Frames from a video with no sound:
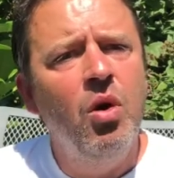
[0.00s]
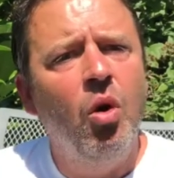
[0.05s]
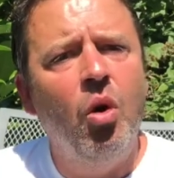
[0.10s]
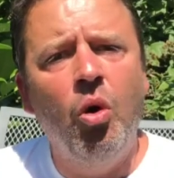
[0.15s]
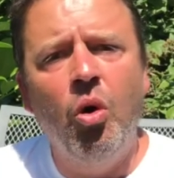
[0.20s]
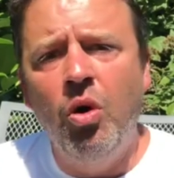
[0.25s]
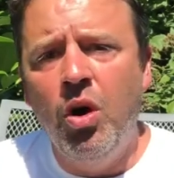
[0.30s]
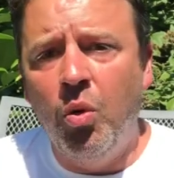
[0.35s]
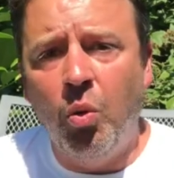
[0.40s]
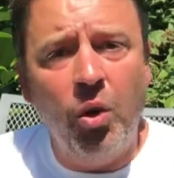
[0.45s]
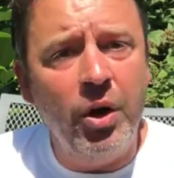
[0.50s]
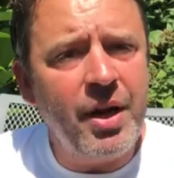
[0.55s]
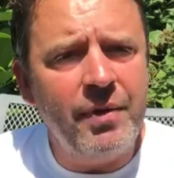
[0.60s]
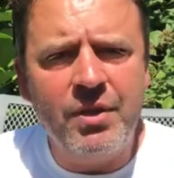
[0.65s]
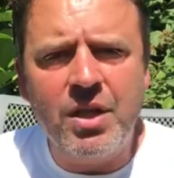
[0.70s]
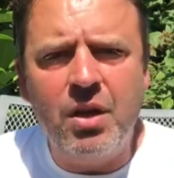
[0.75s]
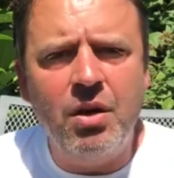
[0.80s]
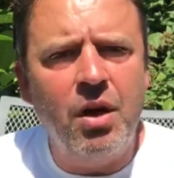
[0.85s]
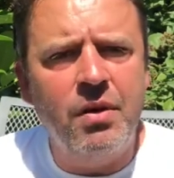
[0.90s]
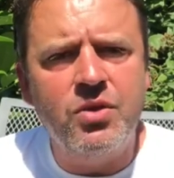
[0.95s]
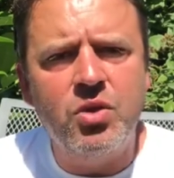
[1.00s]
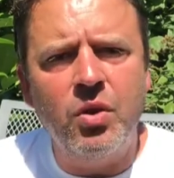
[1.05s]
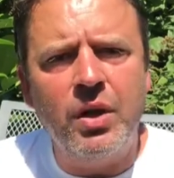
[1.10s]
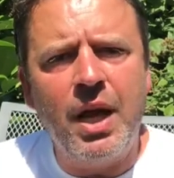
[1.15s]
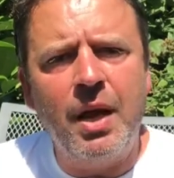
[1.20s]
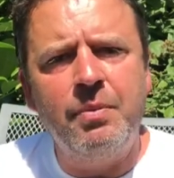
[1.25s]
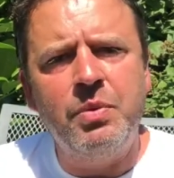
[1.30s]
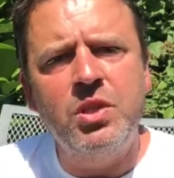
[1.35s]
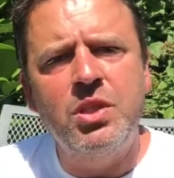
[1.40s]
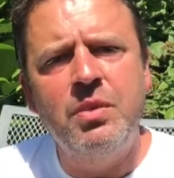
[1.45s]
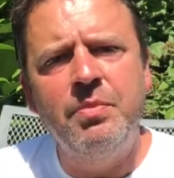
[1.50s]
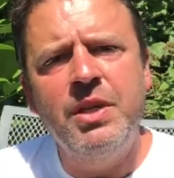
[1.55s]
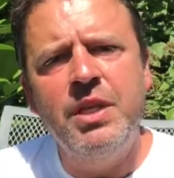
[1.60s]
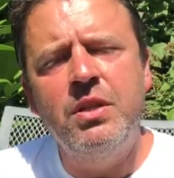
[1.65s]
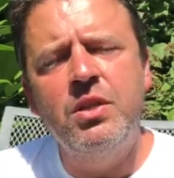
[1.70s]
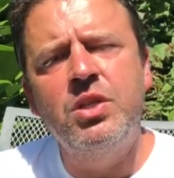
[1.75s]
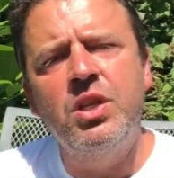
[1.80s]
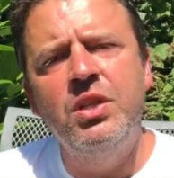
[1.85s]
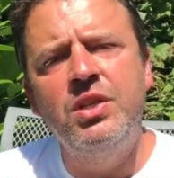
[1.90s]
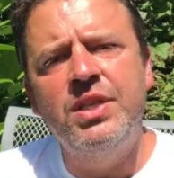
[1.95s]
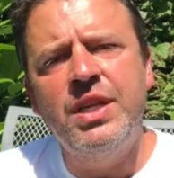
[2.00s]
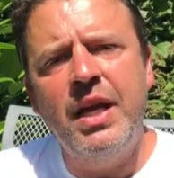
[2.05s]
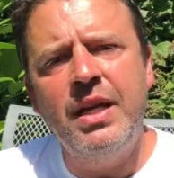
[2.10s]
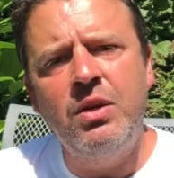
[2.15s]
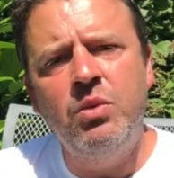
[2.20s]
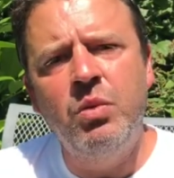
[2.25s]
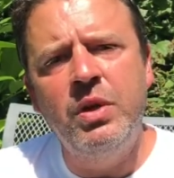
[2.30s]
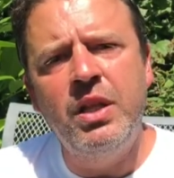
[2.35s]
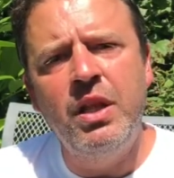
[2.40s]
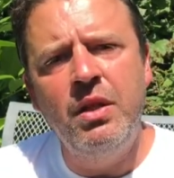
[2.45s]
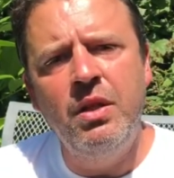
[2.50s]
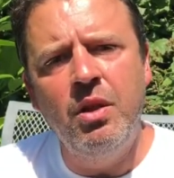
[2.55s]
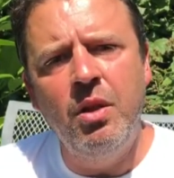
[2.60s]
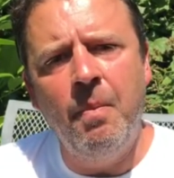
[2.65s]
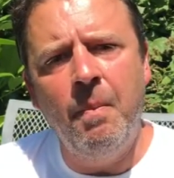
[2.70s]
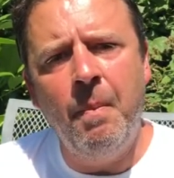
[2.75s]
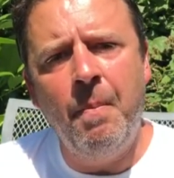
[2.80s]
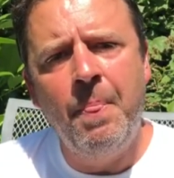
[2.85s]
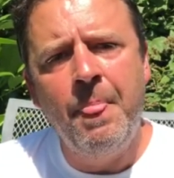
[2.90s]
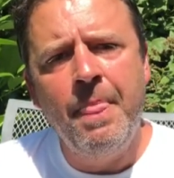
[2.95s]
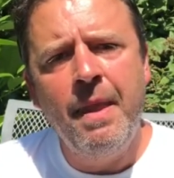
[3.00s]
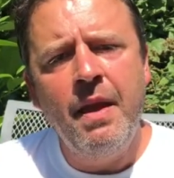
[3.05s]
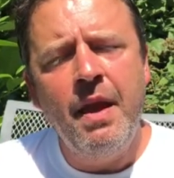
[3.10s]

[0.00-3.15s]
or whatever the livestock happens to be that's contained within them.